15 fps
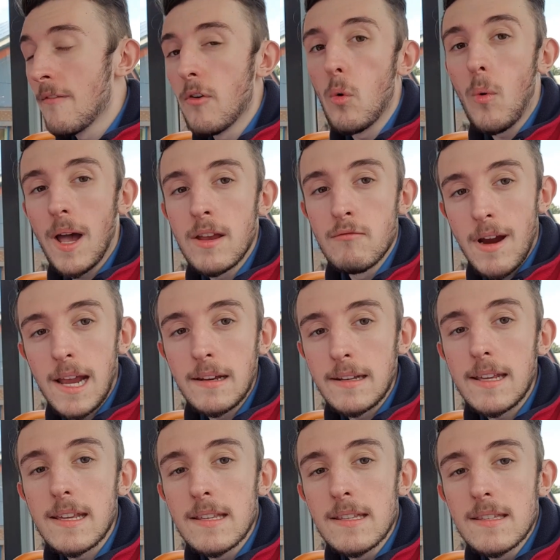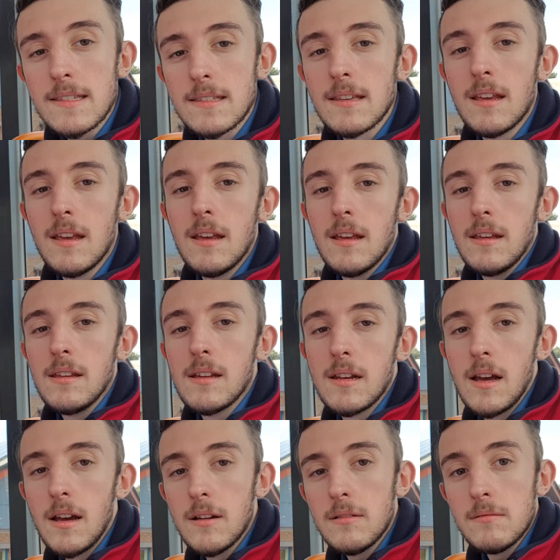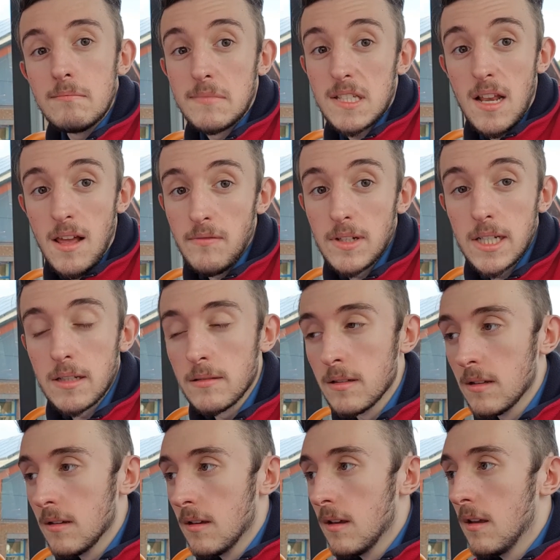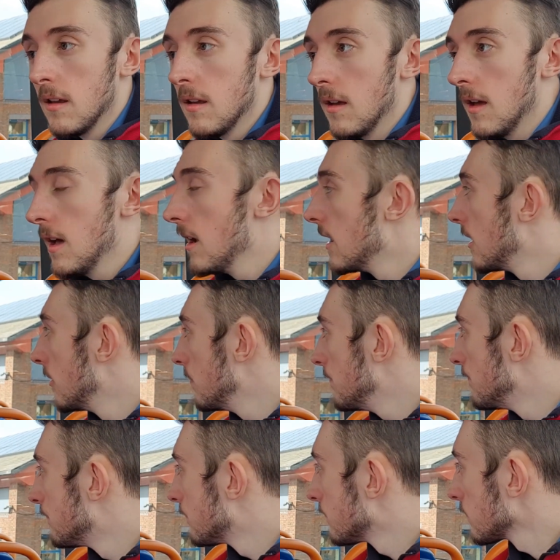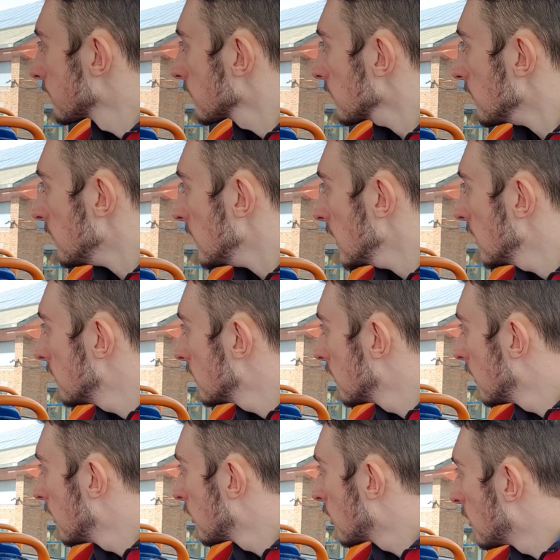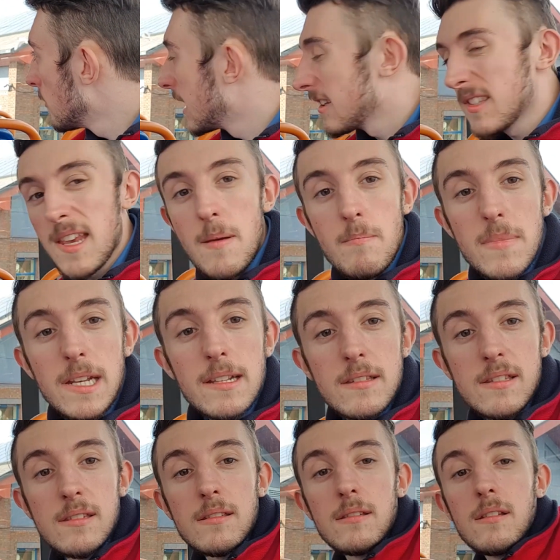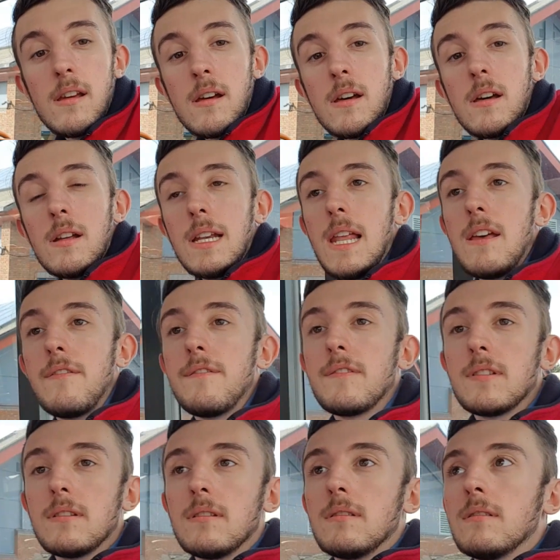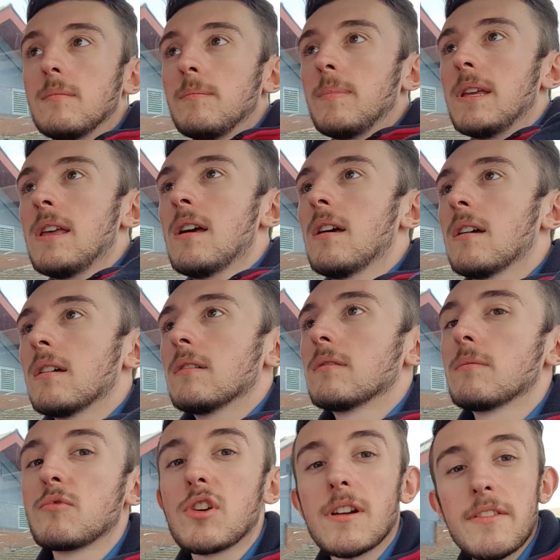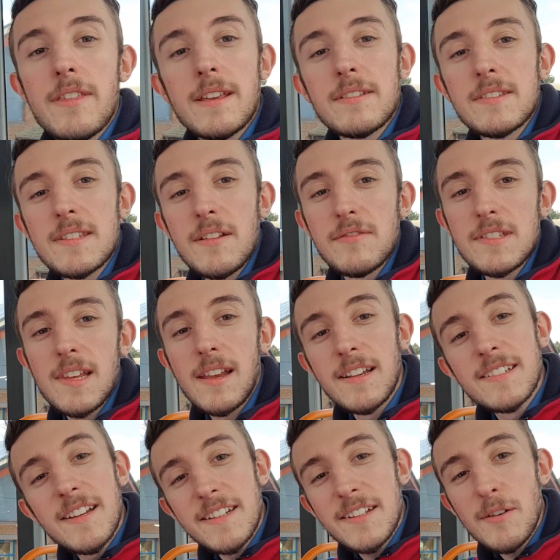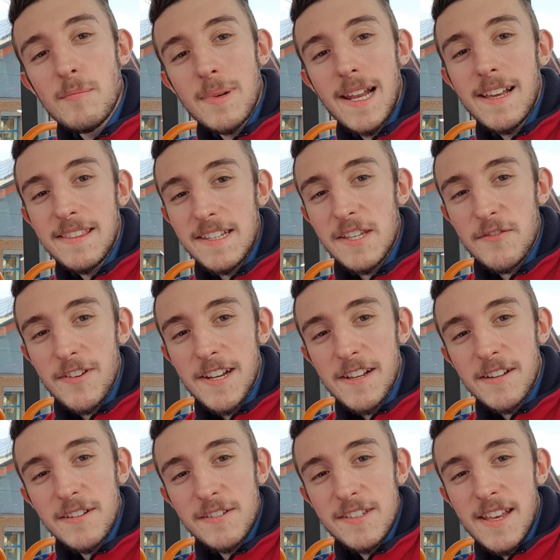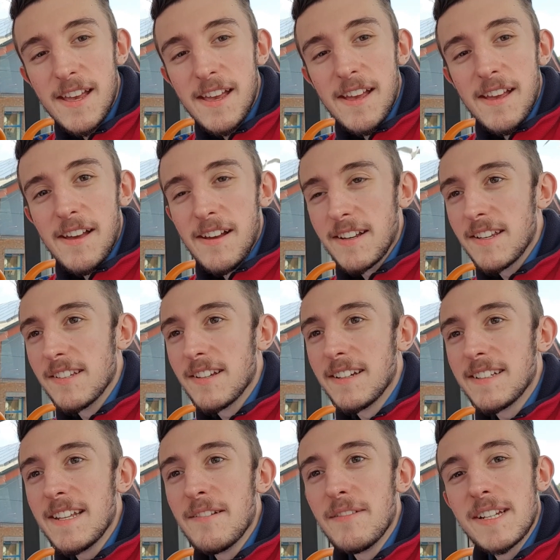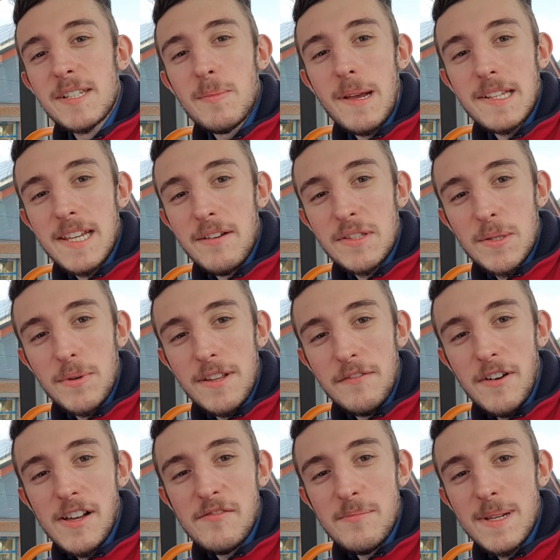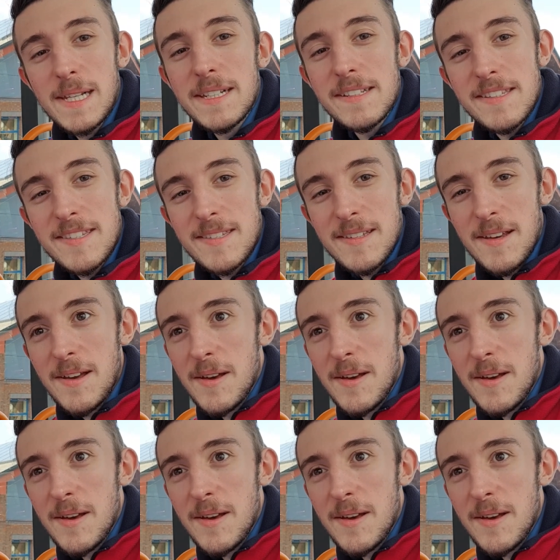way round it is. You know, it's lovely. I've got about 10 minutes left, but yeah, I'm trying to think of stuff to say. So I don't plan these videos because I didn't expect to have 25 minutes